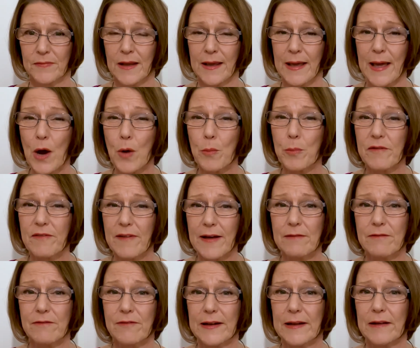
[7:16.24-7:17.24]
help
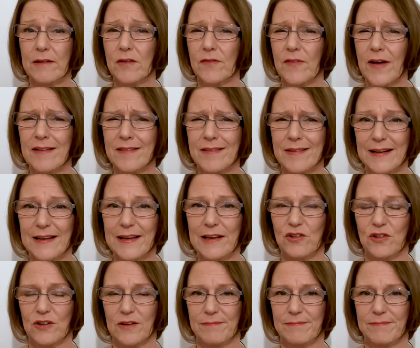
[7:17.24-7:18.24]
prevent feelings of
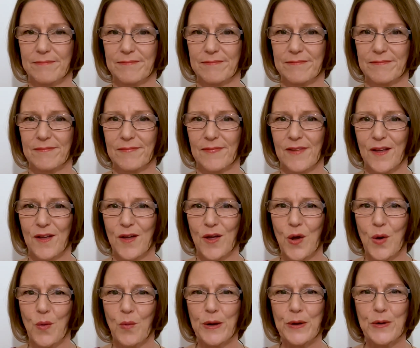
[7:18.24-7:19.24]
isolation.
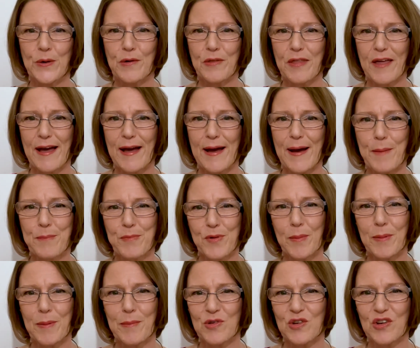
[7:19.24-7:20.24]
We know that a
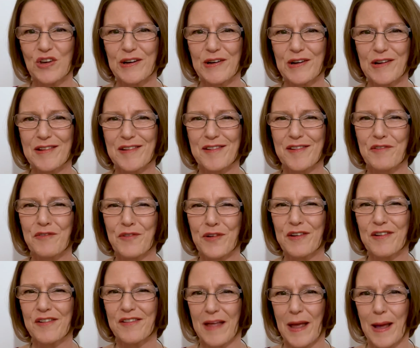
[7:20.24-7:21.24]
problem shared is the
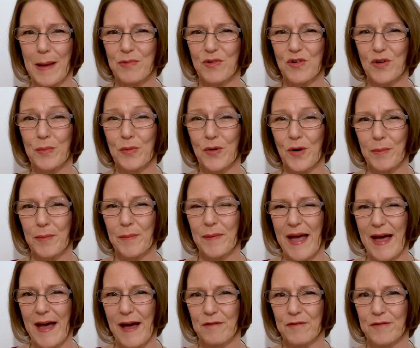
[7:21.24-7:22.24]
first step to a problem
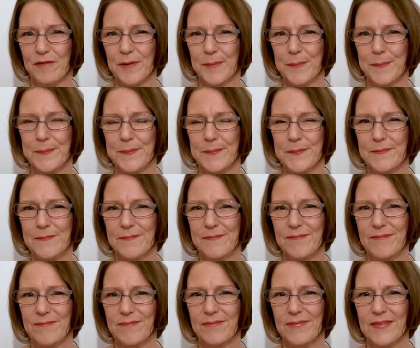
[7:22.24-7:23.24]
halved.
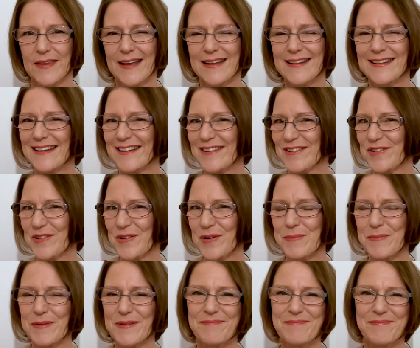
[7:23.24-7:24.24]
Next
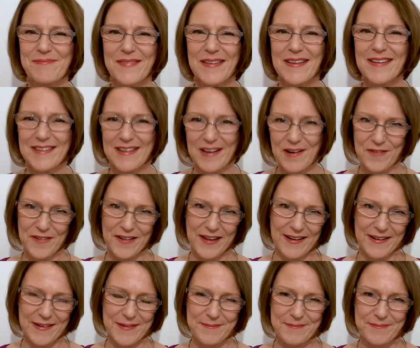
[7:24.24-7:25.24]
stop,
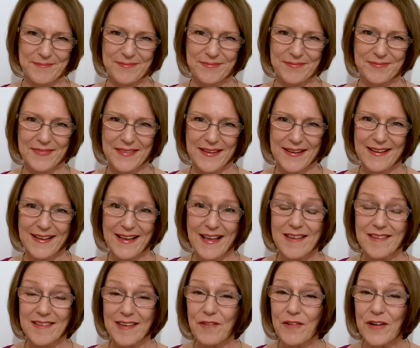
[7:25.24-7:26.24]
self-care.
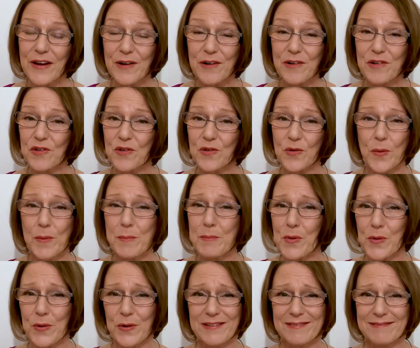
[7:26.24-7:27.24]
Self-care is so
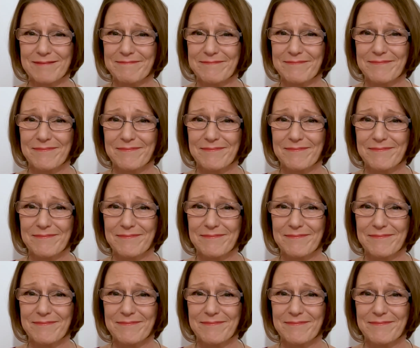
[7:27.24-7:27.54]
important.